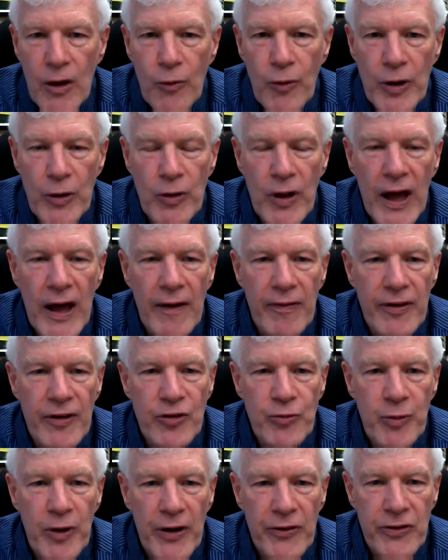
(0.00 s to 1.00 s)
We will have
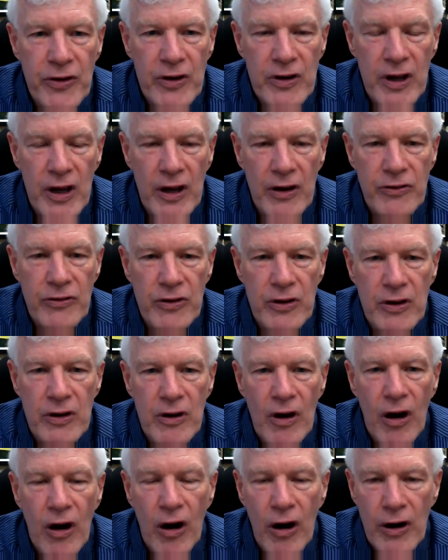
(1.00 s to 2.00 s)
this
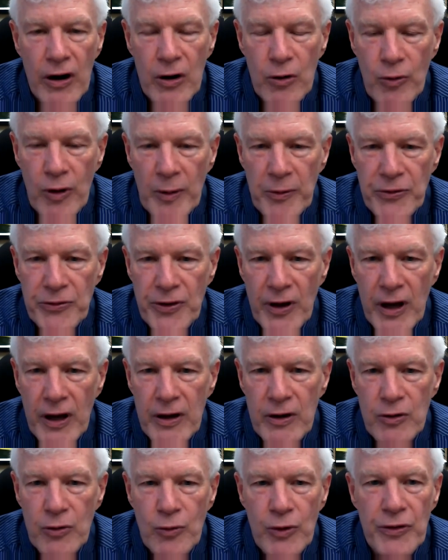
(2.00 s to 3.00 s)
presentation on our
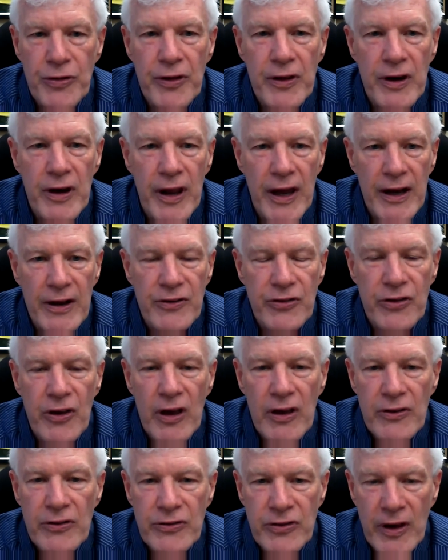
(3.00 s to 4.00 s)
website within the next
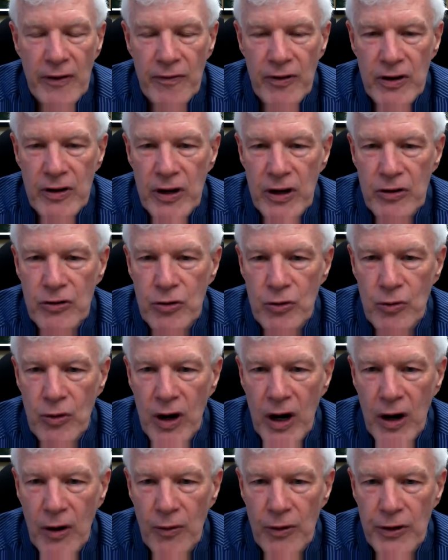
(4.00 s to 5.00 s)
72
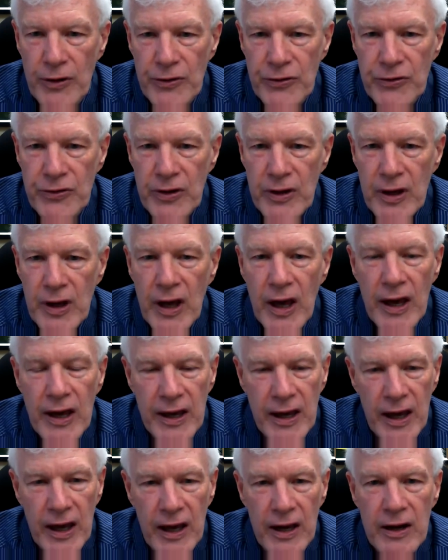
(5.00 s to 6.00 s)
hours.
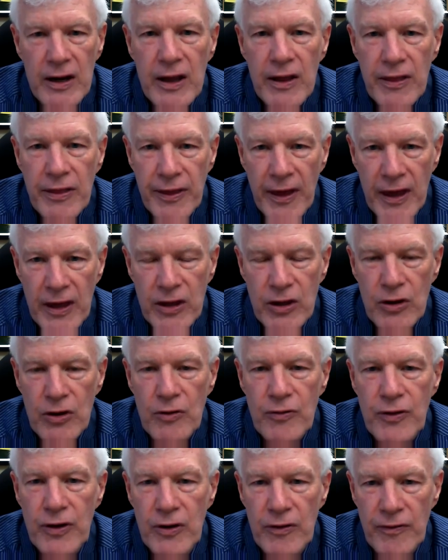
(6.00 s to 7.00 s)
Again, thank
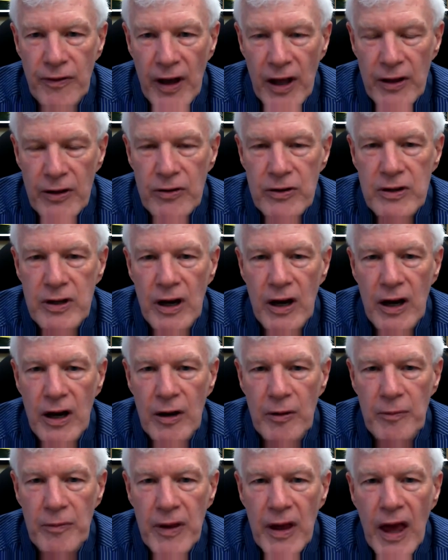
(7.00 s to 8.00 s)
you for your valued
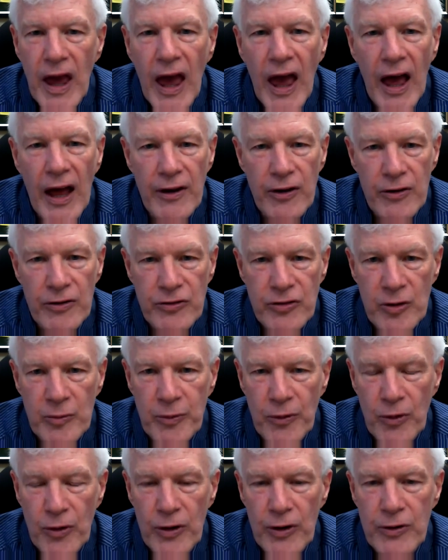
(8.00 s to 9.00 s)
time and your
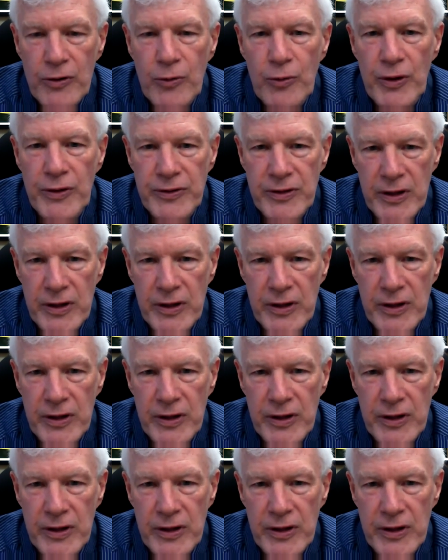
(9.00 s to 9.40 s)
support with